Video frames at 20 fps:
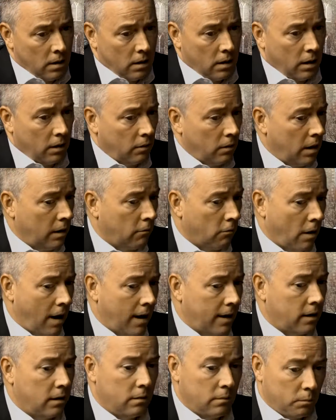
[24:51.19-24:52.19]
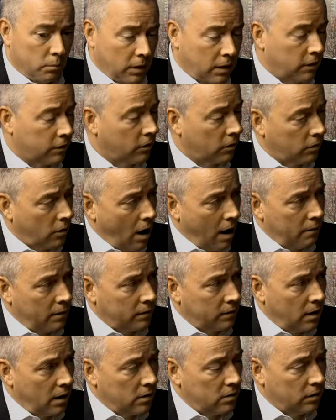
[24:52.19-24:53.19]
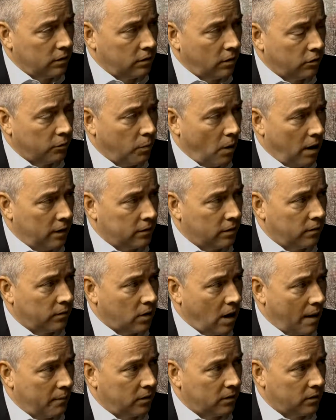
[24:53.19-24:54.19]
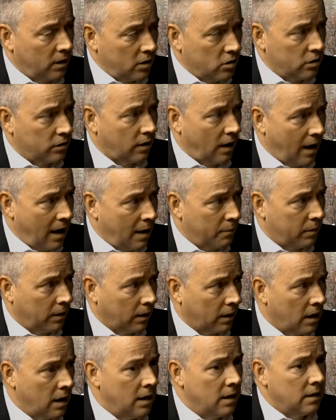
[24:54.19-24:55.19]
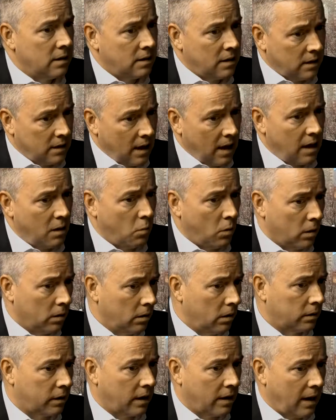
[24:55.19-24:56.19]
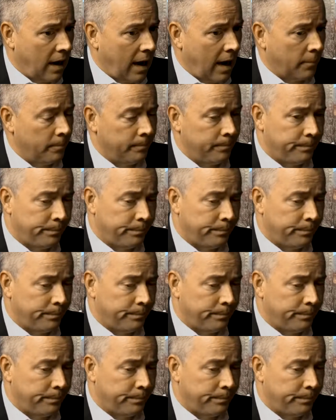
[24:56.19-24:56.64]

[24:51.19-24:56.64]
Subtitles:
and Roddy, because those positive conversations are happening. Today we're looking at,